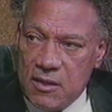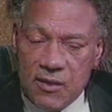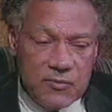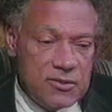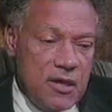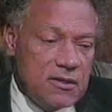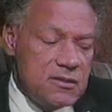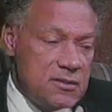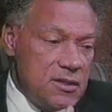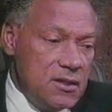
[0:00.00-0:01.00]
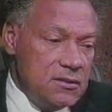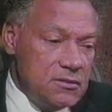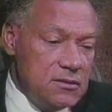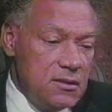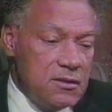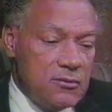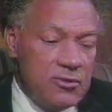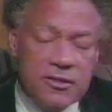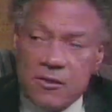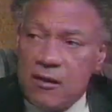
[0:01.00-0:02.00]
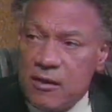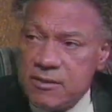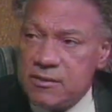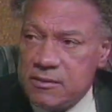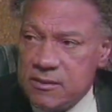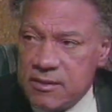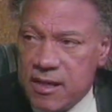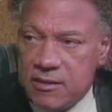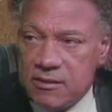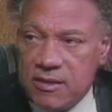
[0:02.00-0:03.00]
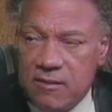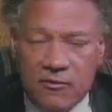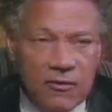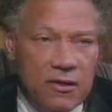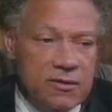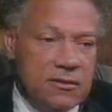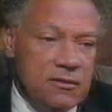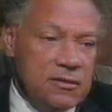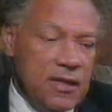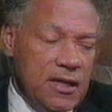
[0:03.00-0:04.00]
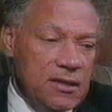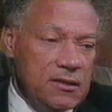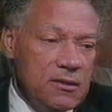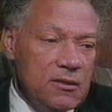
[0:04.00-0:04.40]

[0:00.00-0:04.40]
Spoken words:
It was not until Constantine, the time of Constantine,